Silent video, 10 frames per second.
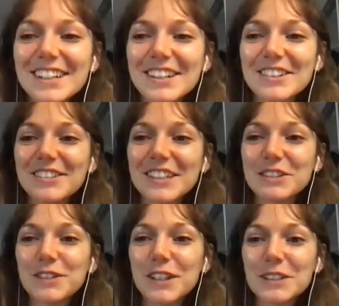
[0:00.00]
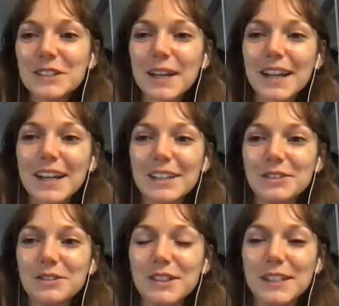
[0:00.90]
All right, we've got some
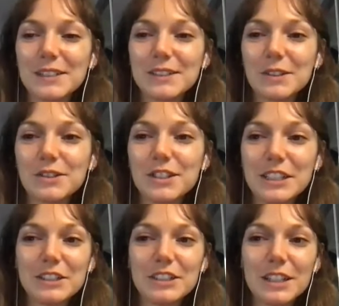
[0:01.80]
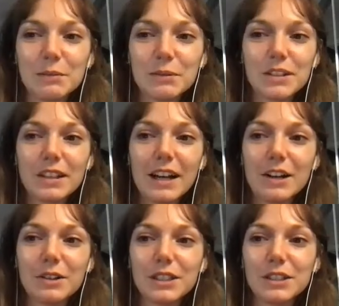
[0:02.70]
hand raised. So JG, I'm going to
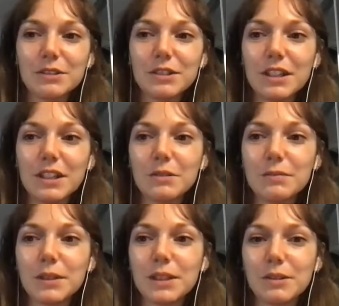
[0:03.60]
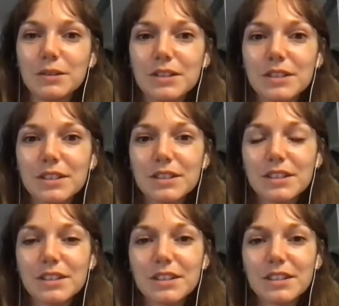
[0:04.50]
allow you to unmute
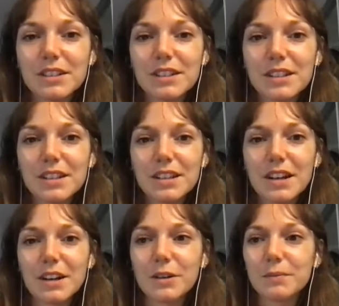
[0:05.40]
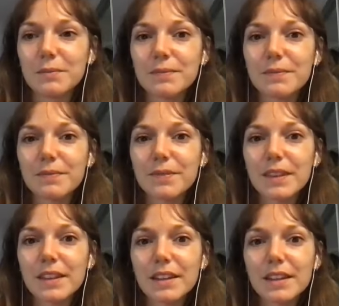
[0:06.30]

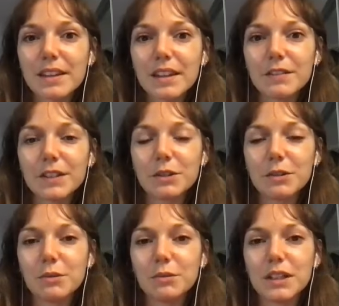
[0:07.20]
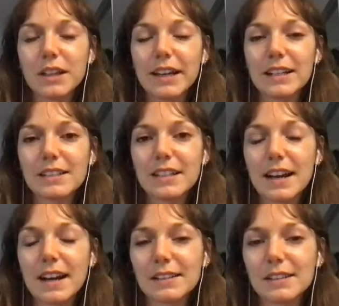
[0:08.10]
if you would like to
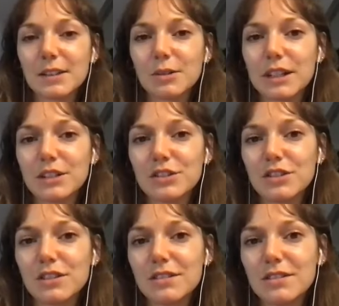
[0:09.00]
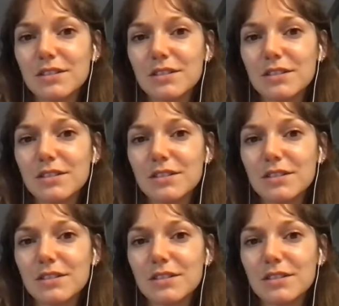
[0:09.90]
ask a question.